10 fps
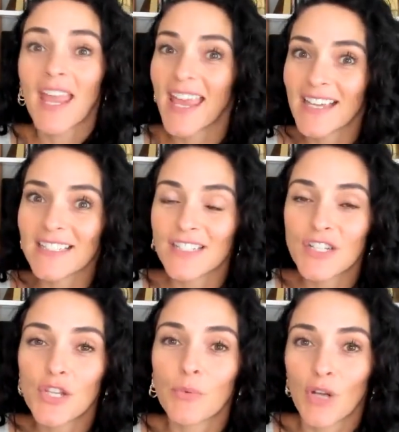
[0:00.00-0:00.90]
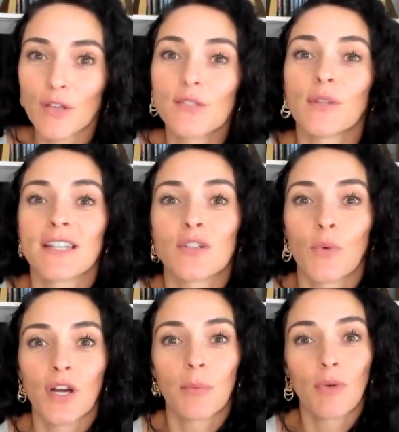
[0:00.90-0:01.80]
and you would also like to
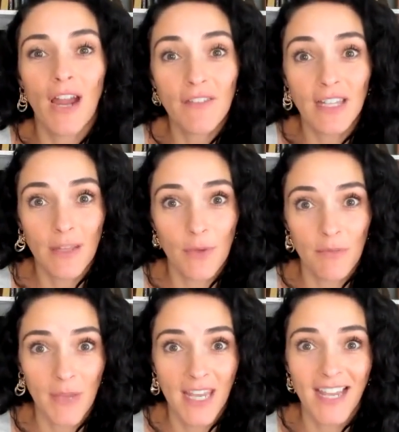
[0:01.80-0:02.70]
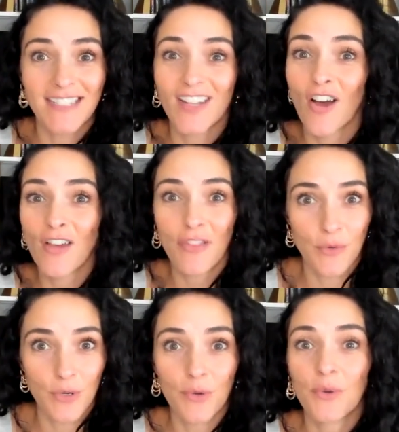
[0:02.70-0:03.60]
work privately with me and talk
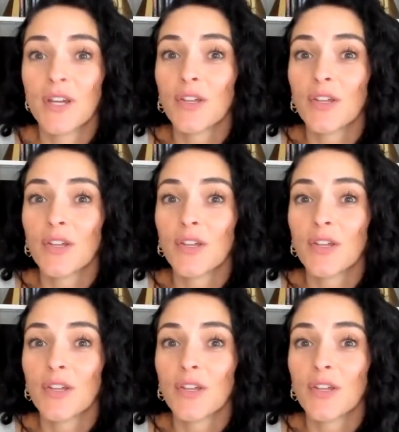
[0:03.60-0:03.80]
through